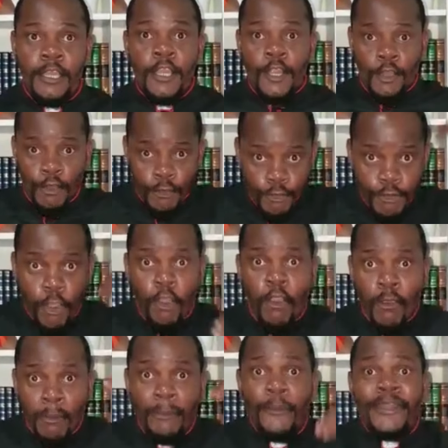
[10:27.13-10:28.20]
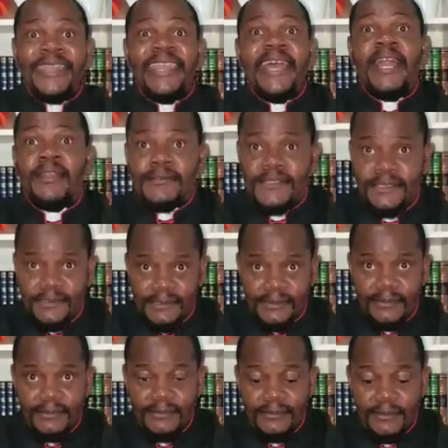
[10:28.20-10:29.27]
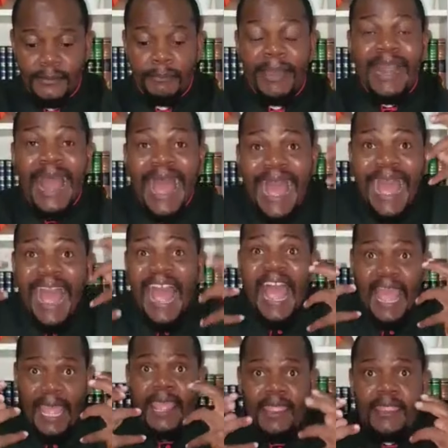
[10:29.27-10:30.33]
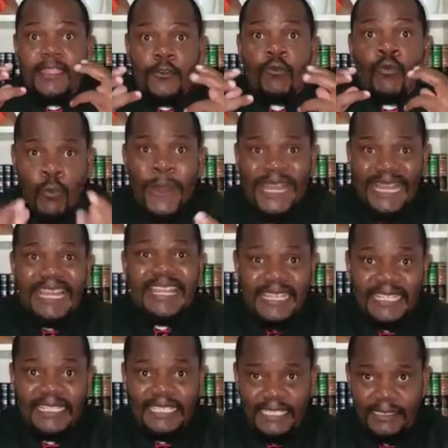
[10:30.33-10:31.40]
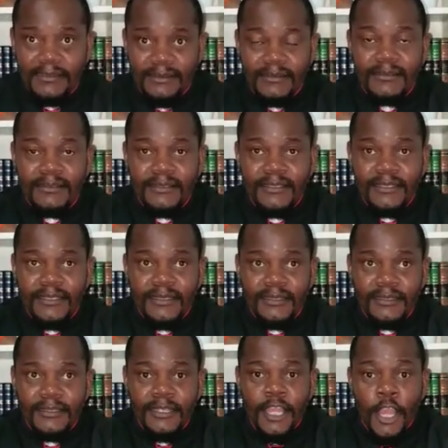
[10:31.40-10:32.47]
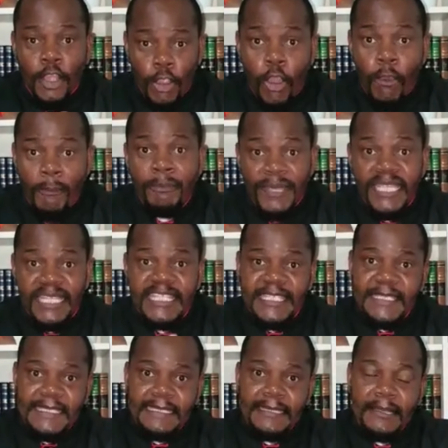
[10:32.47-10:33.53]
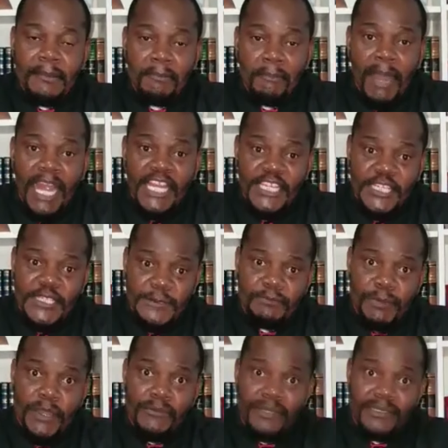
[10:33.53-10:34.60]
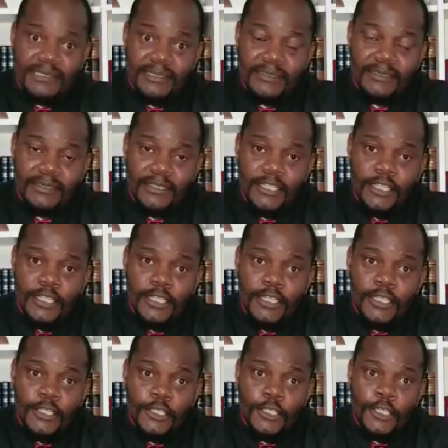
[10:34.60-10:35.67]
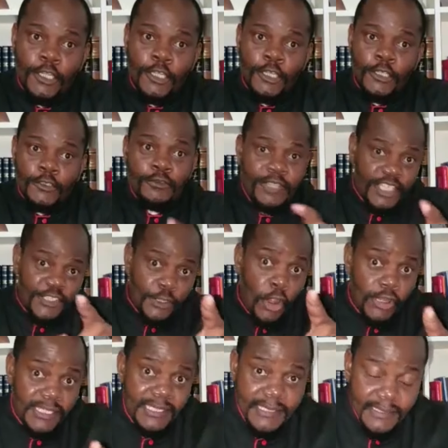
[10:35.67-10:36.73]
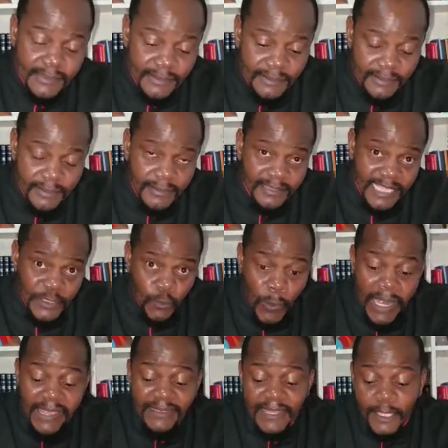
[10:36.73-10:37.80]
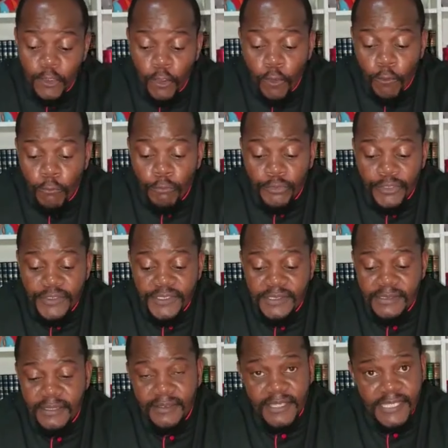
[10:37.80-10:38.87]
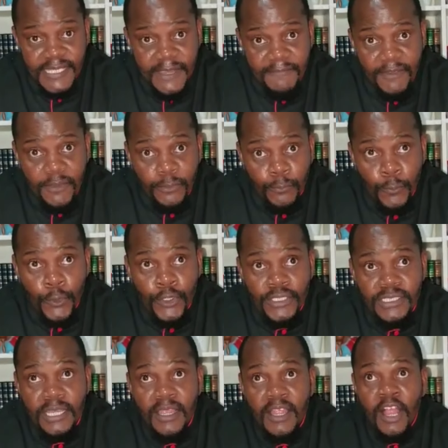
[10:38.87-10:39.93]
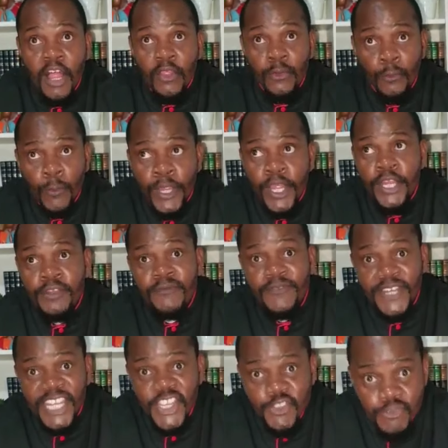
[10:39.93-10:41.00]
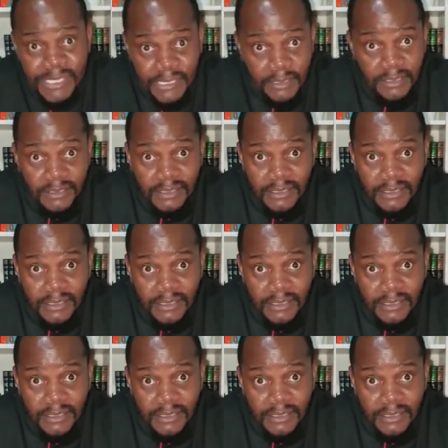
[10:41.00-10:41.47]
Nobody else, but I willingly commit my spirit to the source. That's why they call this the seventh word, the word of reunion.